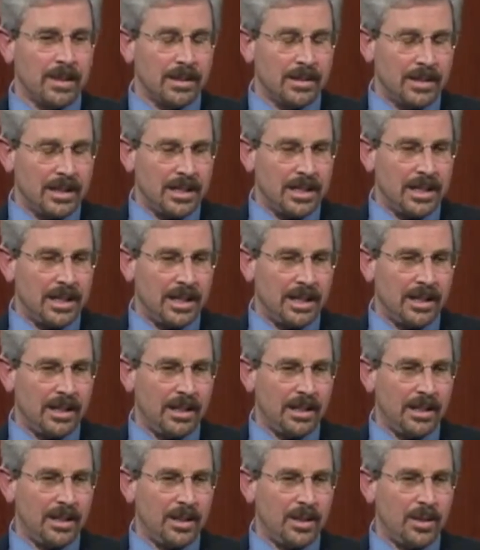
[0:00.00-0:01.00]

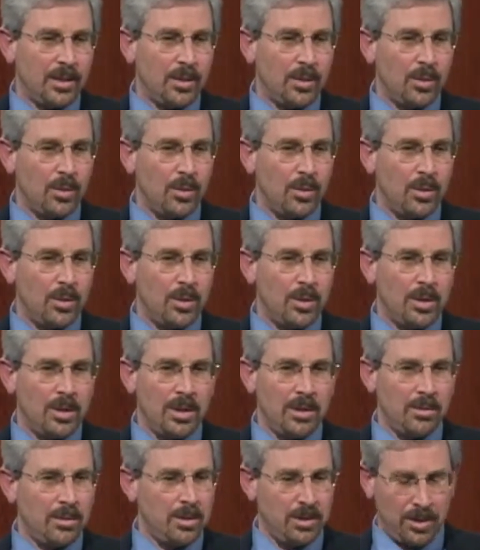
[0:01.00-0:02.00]
today,
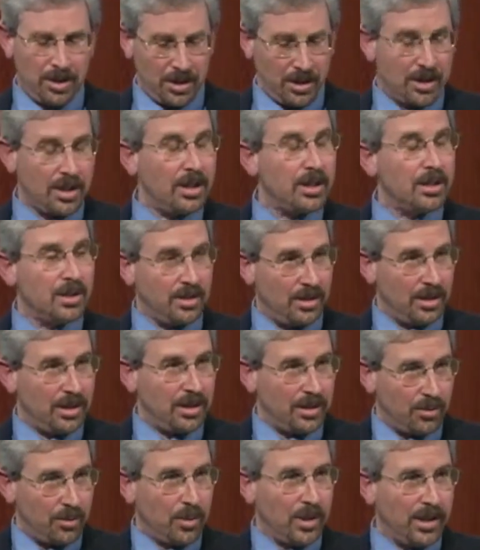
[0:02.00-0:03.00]
just
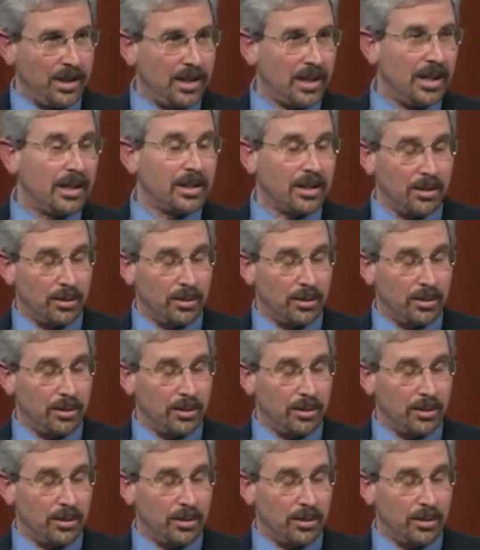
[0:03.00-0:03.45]
as one doctor,